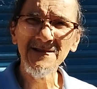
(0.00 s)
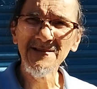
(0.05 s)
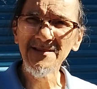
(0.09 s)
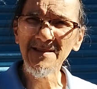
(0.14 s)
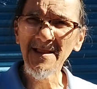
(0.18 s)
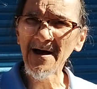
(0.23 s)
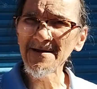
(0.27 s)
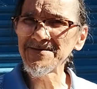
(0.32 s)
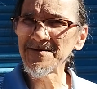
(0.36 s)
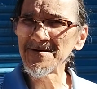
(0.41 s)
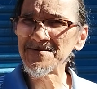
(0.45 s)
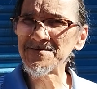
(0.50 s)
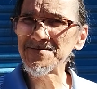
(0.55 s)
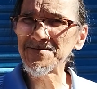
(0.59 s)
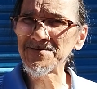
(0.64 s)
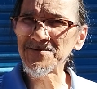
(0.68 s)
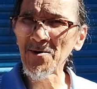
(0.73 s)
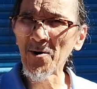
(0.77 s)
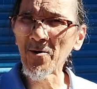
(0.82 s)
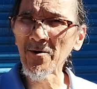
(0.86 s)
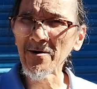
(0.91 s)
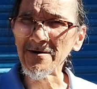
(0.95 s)
Like the
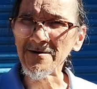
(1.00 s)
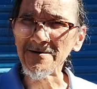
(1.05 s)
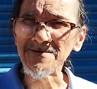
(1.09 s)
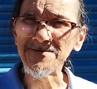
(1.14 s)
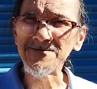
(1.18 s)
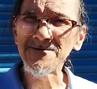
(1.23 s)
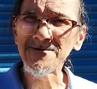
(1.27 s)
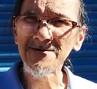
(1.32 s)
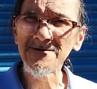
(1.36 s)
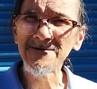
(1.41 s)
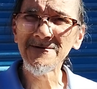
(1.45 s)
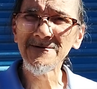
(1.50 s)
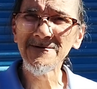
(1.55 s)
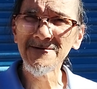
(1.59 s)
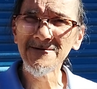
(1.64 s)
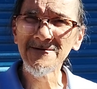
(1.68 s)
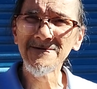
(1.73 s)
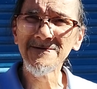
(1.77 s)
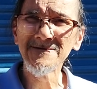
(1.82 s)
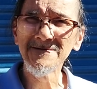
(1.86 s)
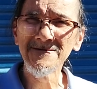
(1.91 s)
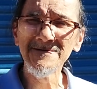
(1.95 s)
storage.
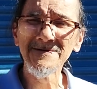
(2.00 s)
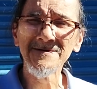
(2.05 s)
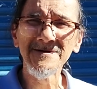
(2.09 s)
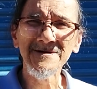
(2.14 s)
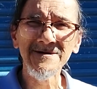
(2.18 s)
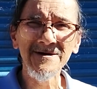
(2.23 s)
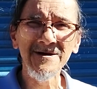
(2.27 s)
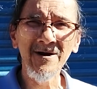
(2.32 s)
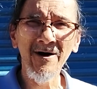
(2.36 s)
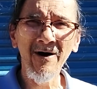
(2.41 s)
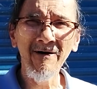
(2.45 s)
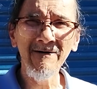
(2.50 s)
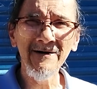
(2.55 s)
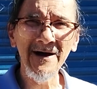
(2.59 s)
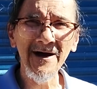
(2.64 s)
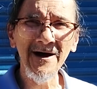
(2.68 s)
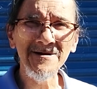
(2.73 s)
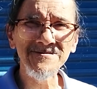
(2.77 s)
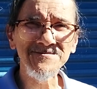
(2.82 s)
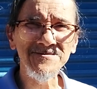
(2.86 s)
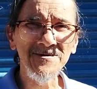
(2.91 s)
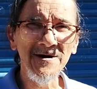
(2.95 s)
It all
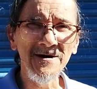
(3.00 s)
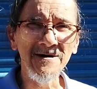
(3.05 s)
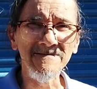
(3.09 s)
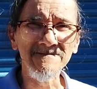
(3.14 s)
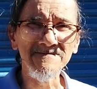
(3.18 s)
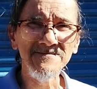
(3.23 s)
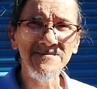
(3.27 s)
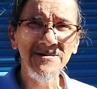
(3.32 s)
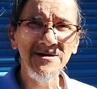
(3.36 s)
adds up.